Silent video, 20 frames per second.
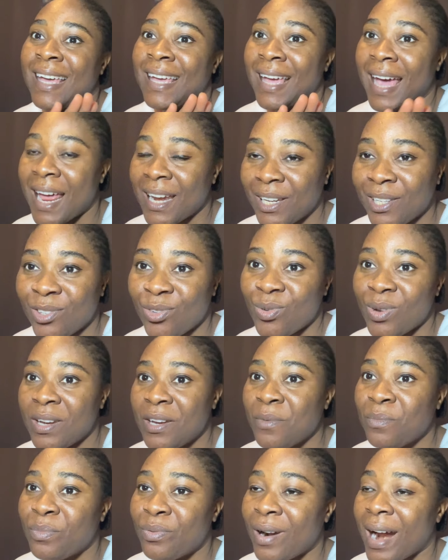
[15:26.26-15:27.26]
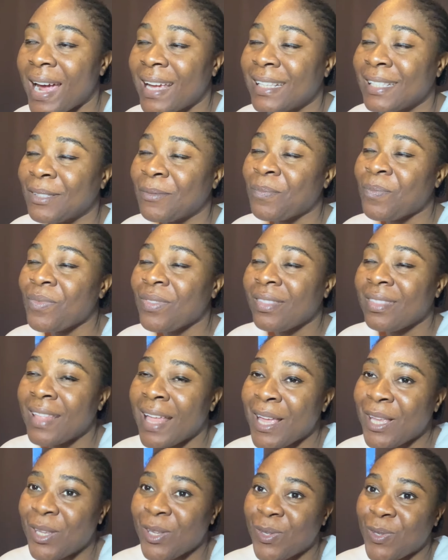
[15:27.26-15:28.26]
and it's really bright
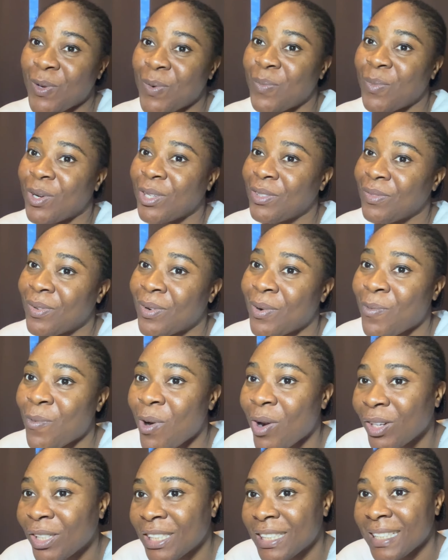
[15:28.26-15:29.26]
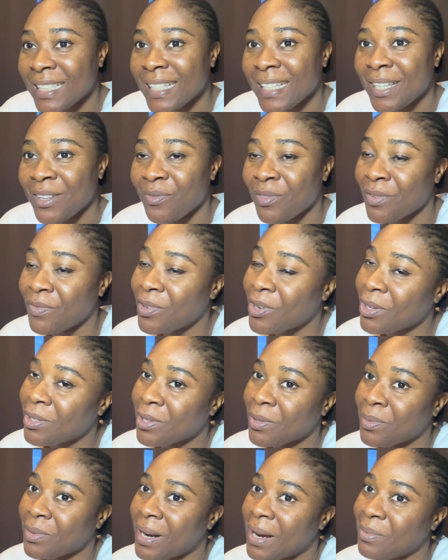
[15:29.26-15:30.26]
thank you so much for watching if you've not
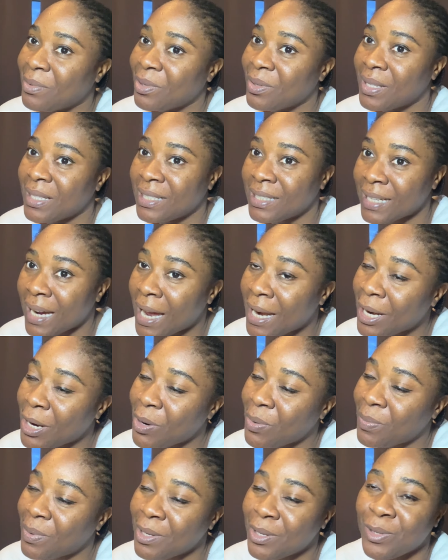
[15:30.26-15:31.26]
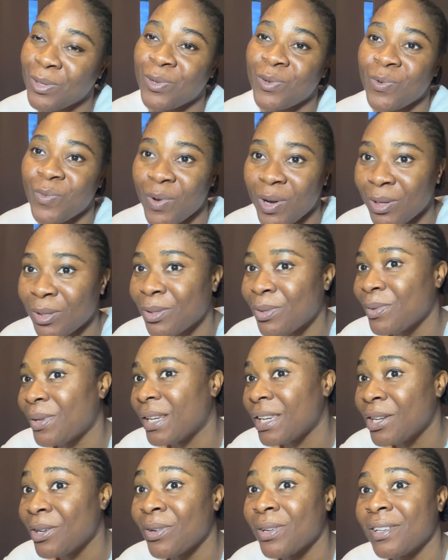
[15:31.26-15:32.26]
subscribed to the channel please do well to
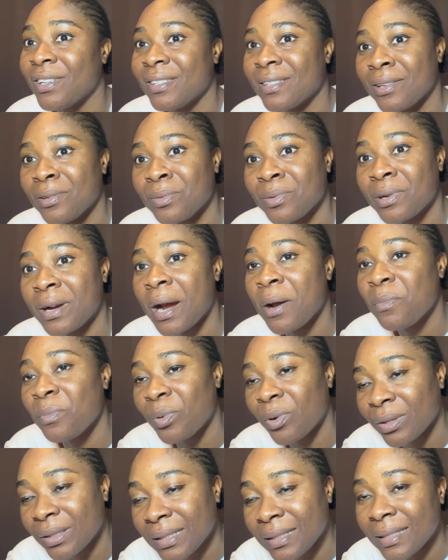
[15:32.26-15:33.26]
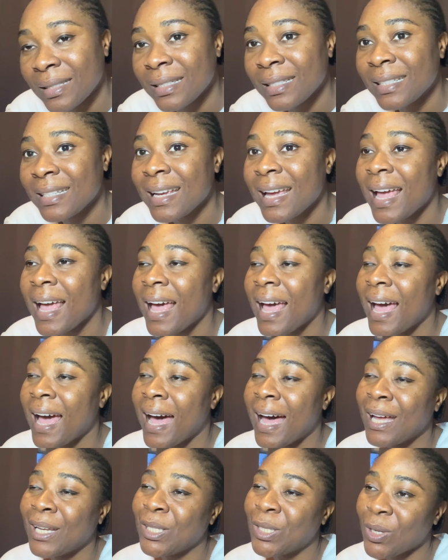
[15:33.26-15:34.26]
click on the subscribe button
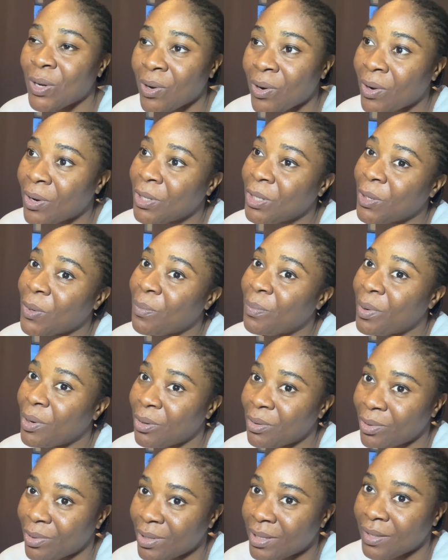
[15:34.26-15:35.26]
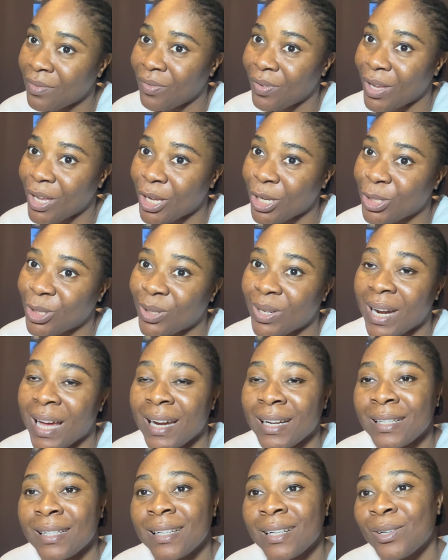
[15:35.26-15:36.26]
and turn on your bell notification
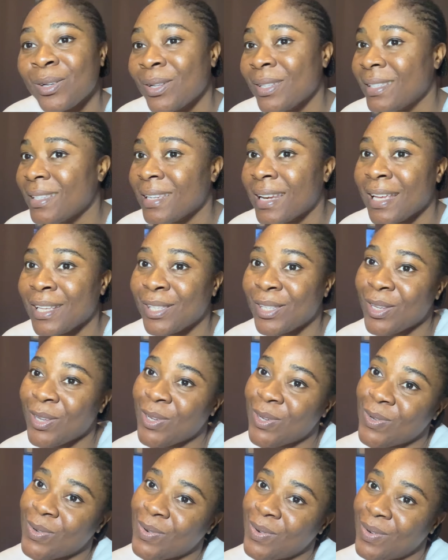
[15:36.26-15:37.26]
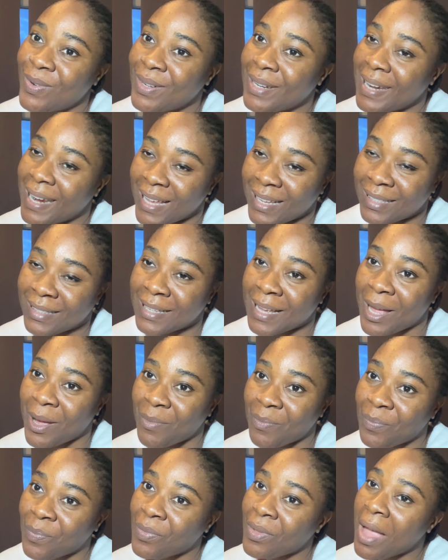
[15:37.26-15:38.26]
and until i see you next
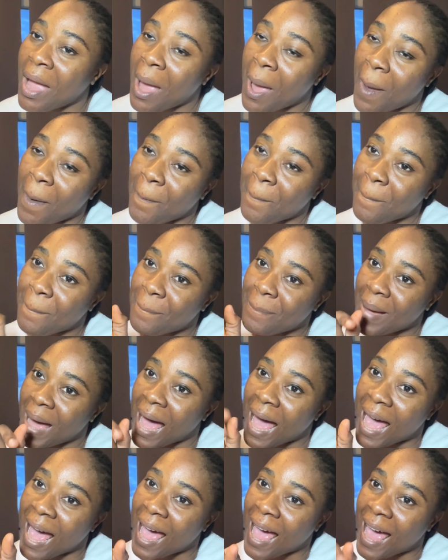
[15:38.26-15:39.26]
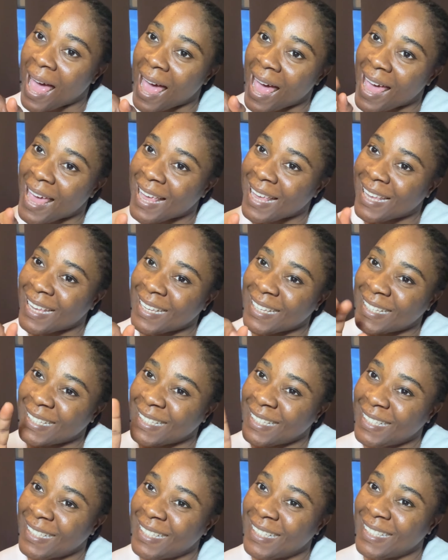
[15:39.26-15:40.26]
time
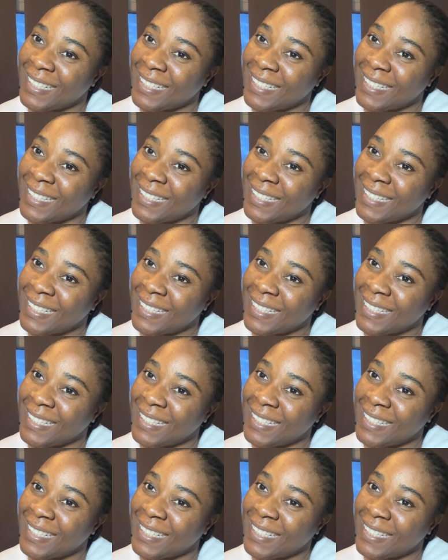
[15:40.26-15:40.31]
bye